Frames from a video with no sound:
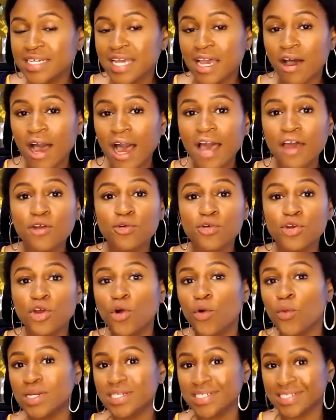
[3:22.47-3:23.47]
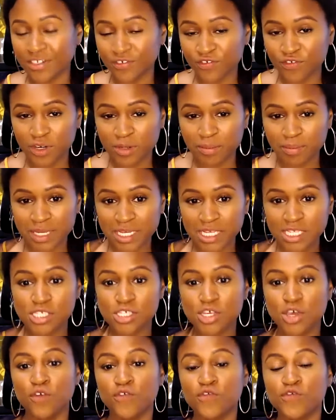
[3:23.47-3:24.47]
Now, I don't know what different
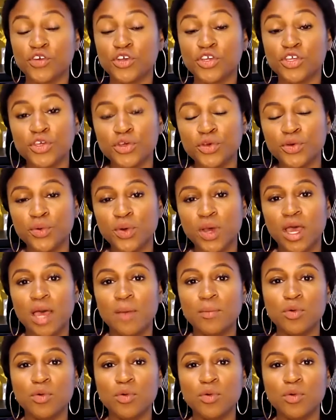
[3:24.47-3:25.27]
means for you,